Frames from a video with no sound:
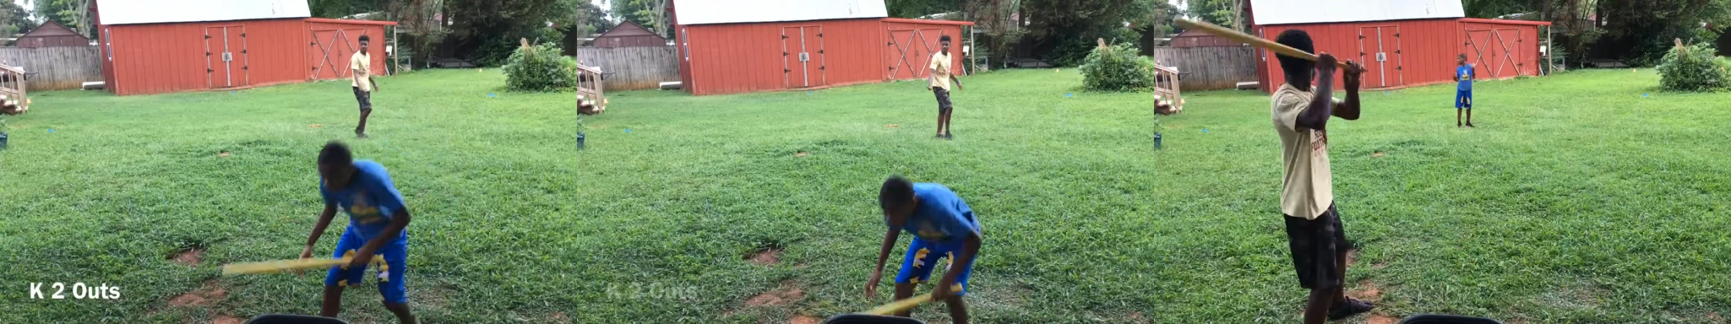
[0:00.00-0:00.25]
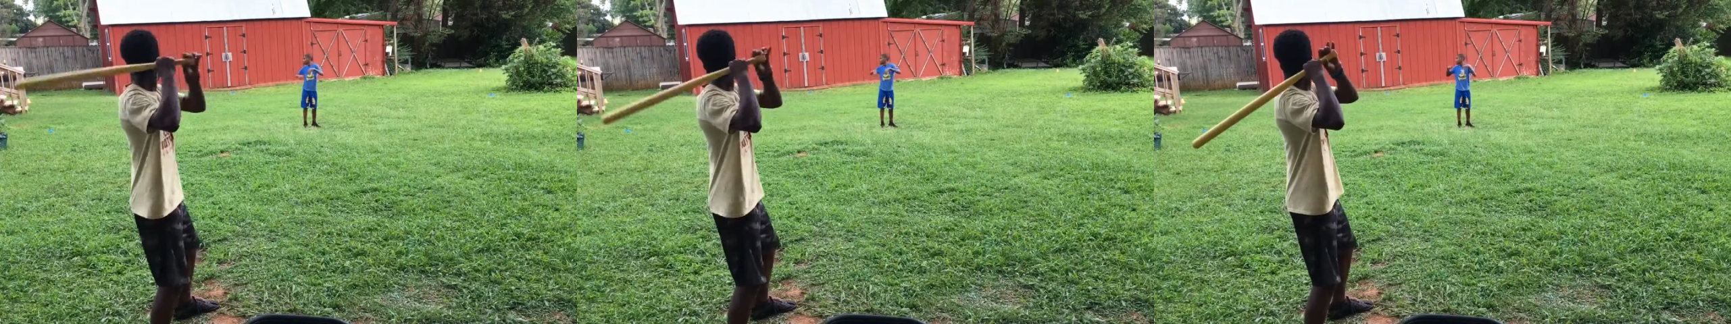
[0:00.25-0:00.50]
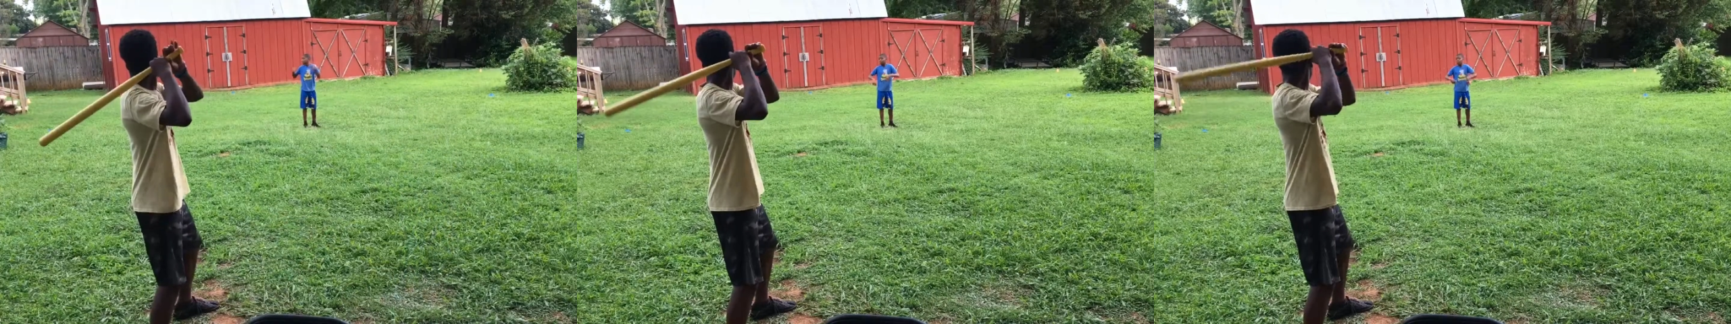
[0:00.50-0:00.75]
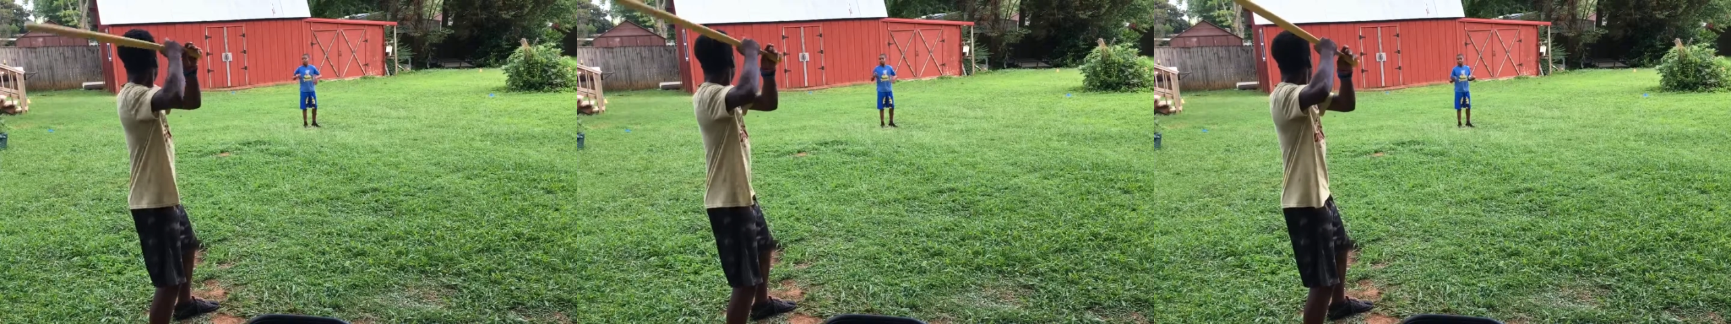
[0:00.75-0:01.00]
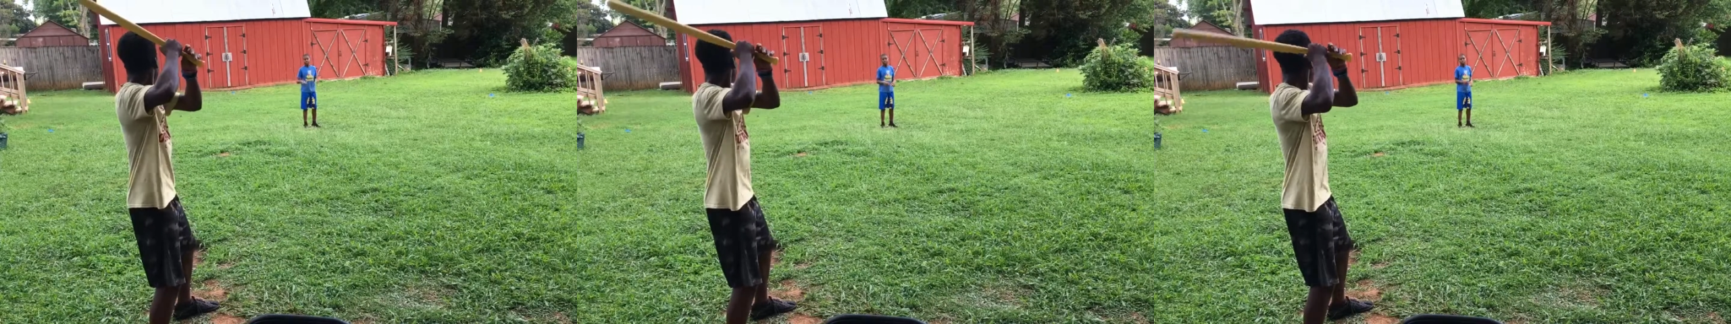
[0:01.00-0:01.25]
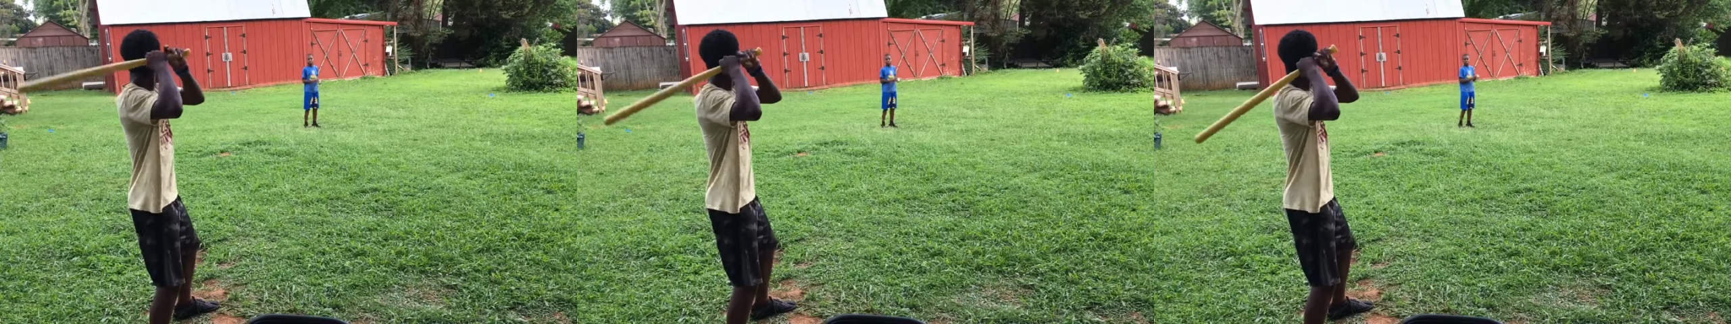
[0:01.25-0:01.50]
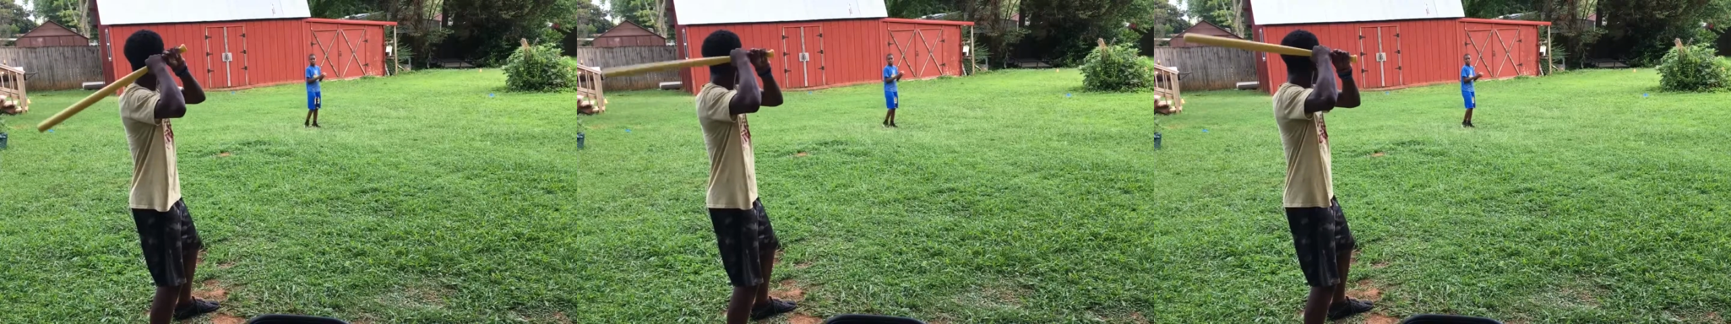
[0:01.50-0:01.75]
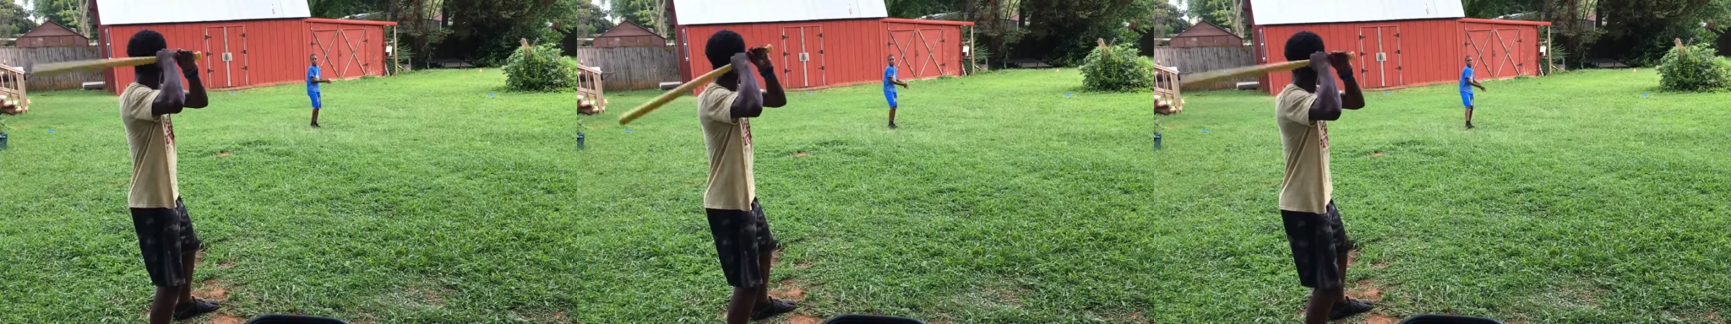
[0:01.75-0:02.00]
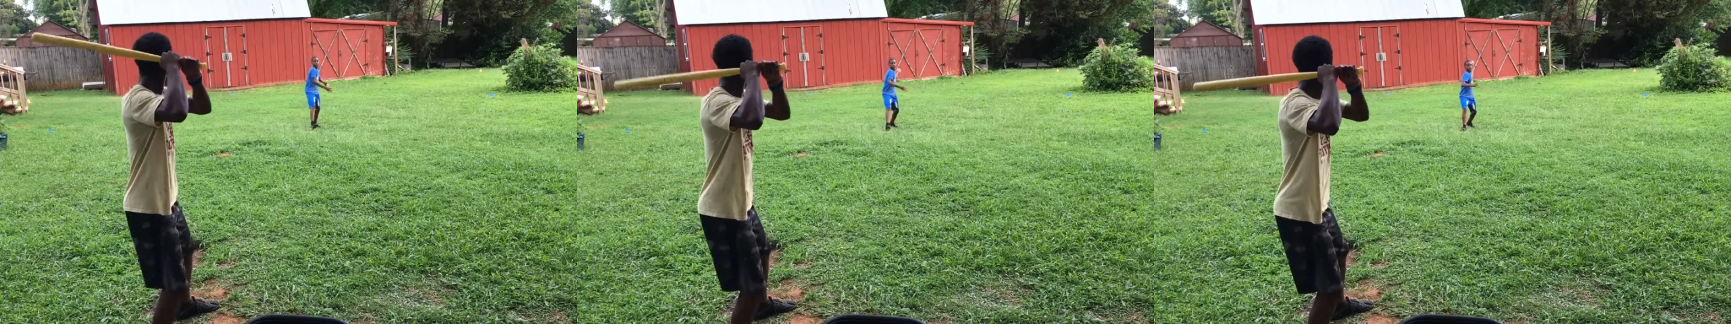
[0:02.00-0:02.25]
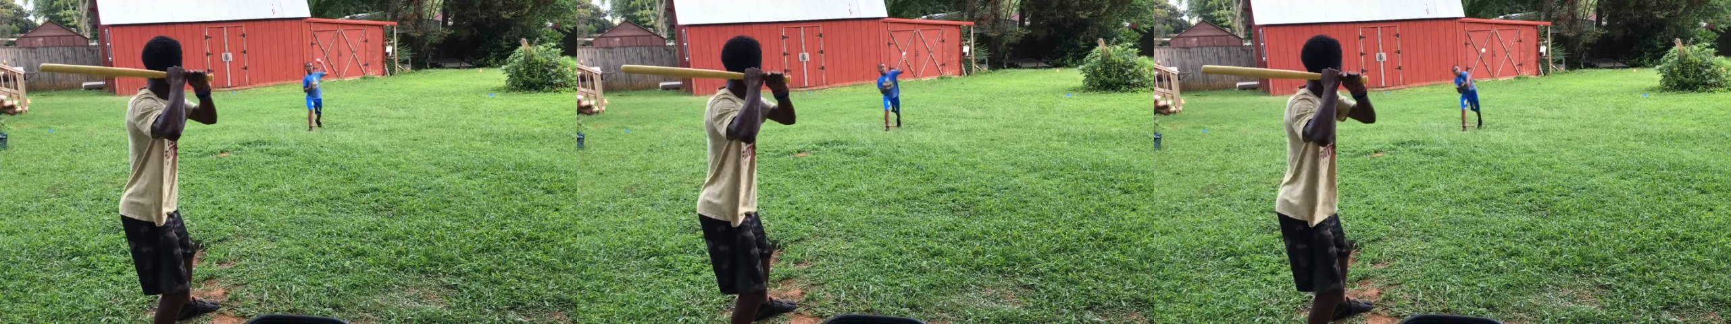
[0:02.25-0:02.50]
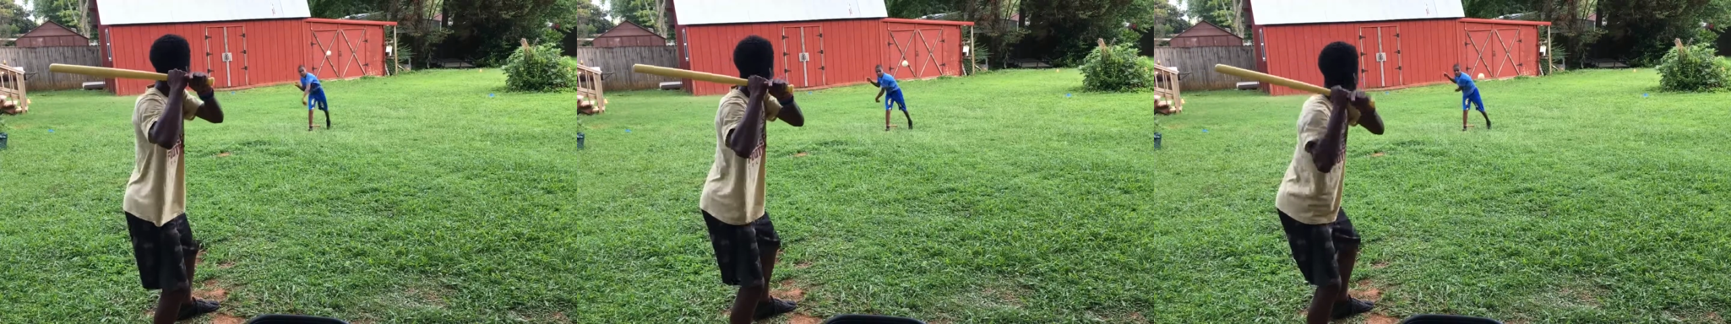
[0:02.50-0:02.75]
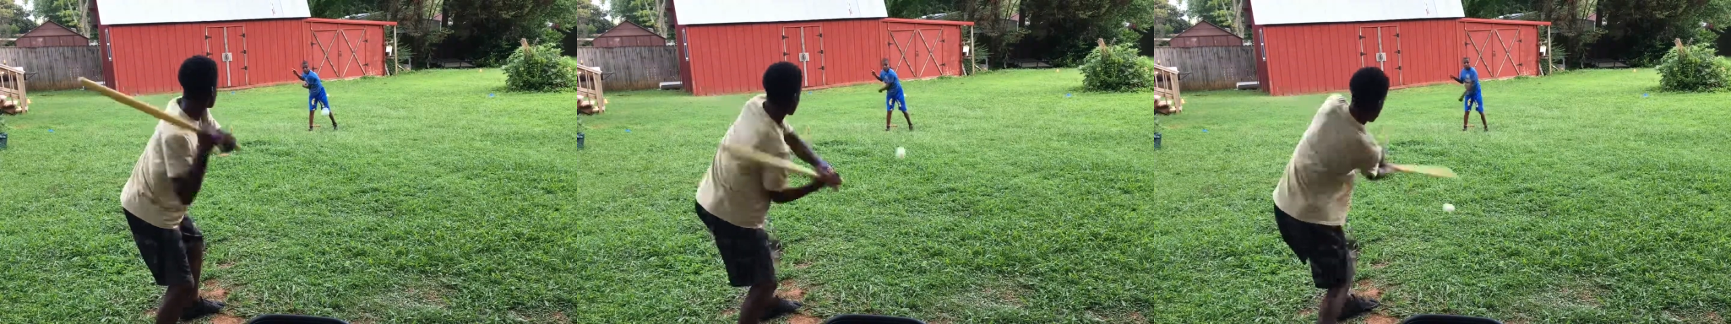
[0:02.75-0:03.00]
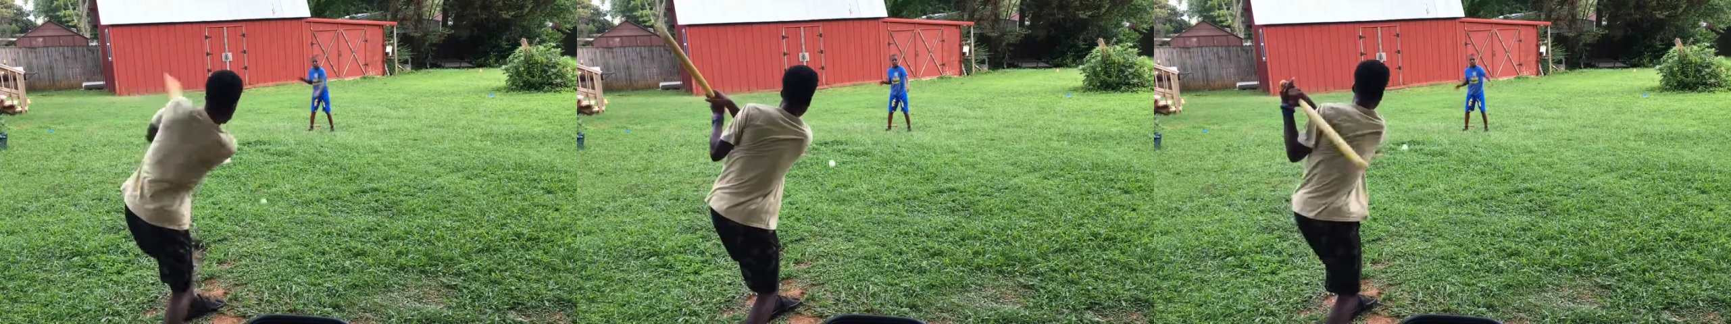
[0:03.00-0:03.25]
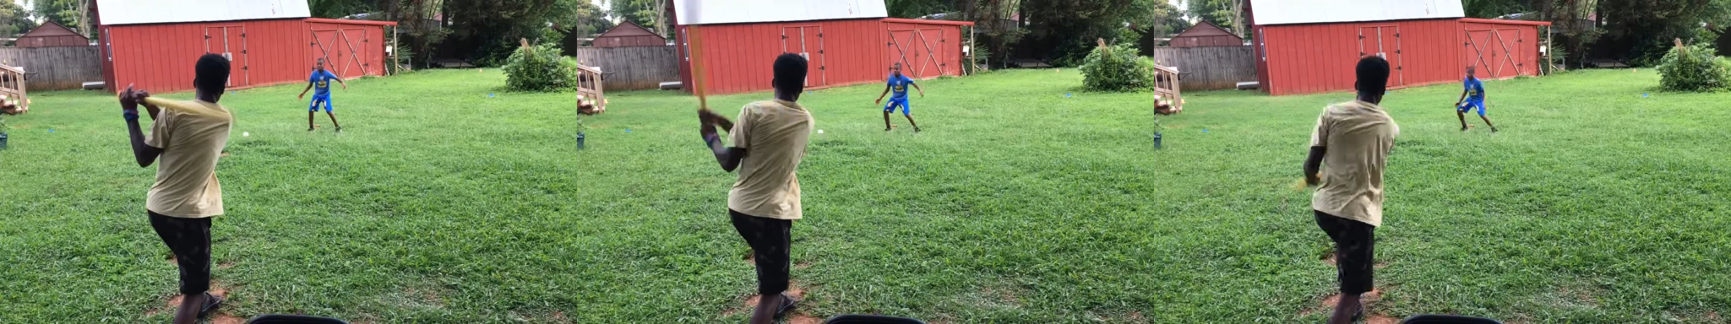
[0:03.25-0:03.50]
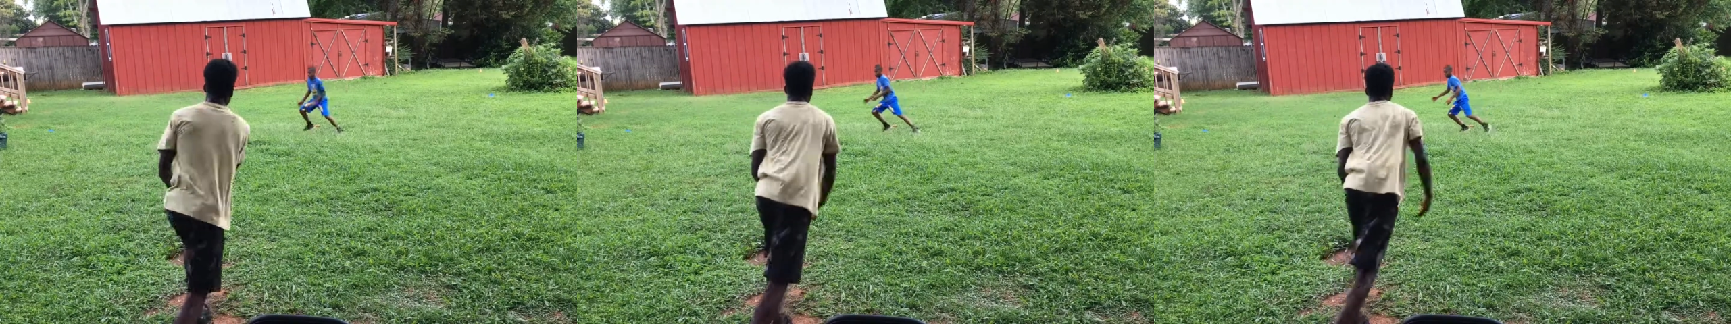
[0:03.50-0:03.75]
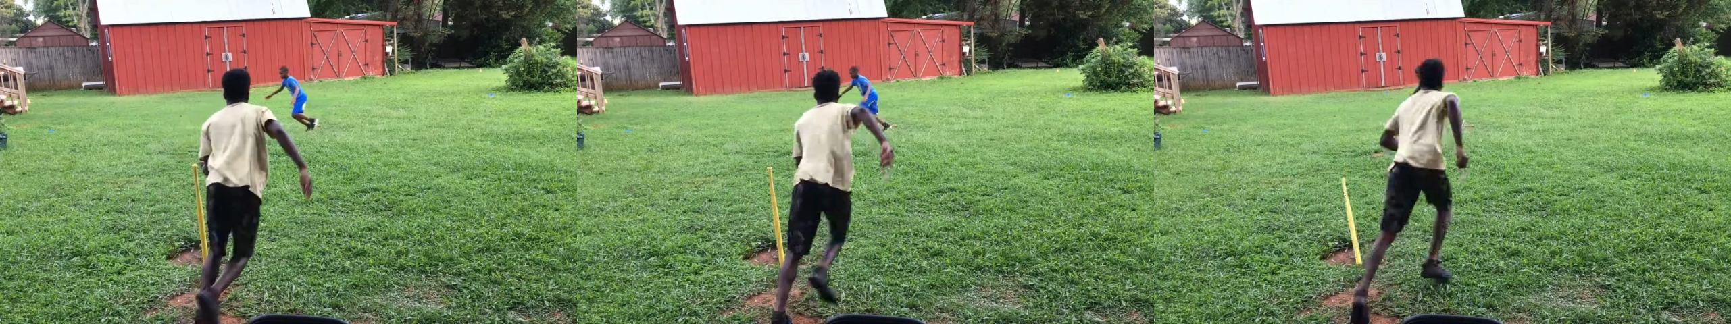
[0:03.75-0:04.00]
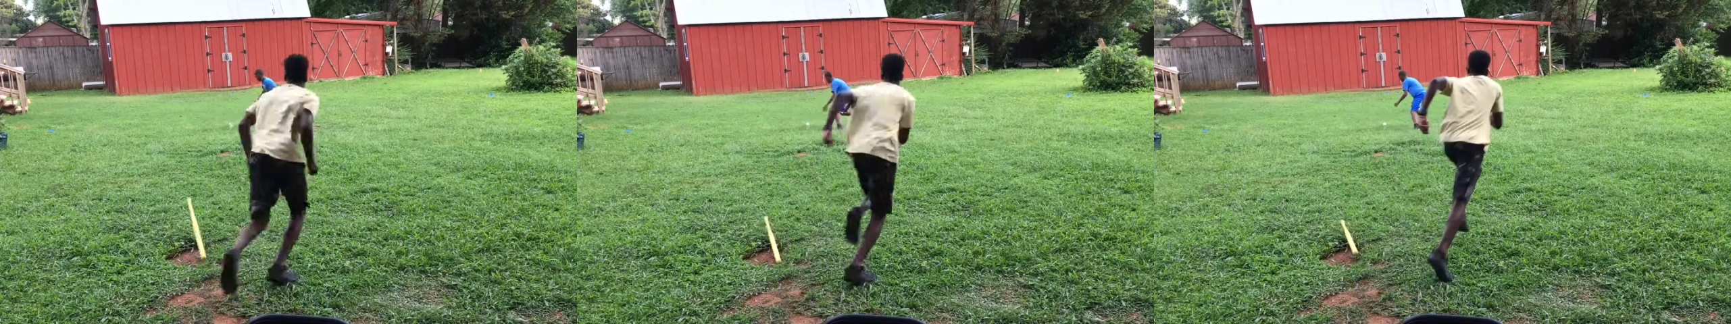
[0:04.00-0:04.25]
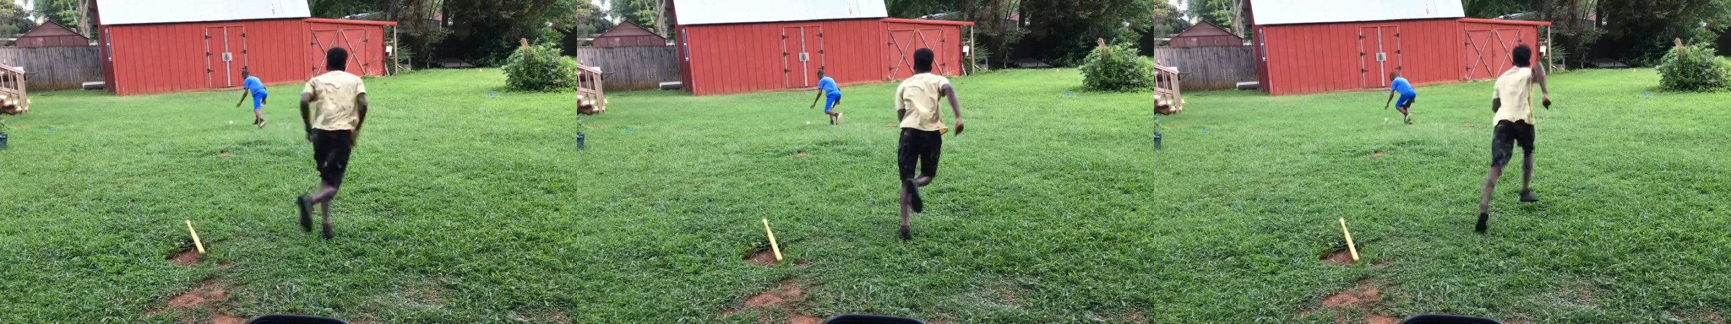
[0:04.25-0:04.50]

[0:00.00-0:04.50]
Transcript: No face is visible, so there are no lips to read.